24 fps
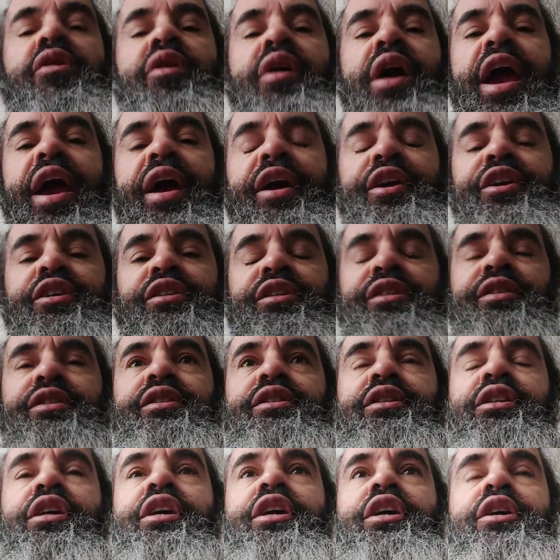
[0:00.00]

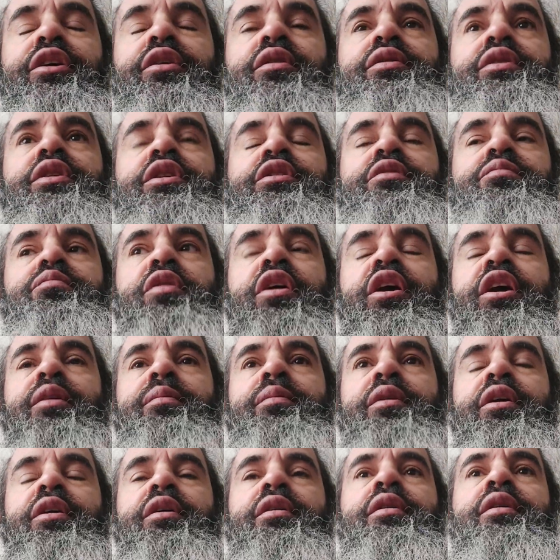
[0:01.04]
miraculously healed this
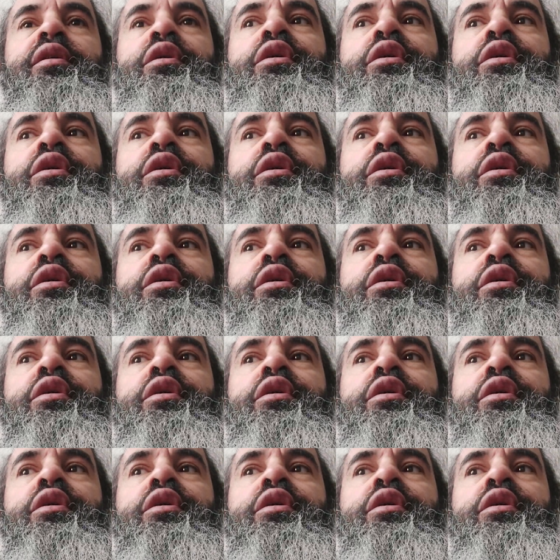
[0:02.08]
baby.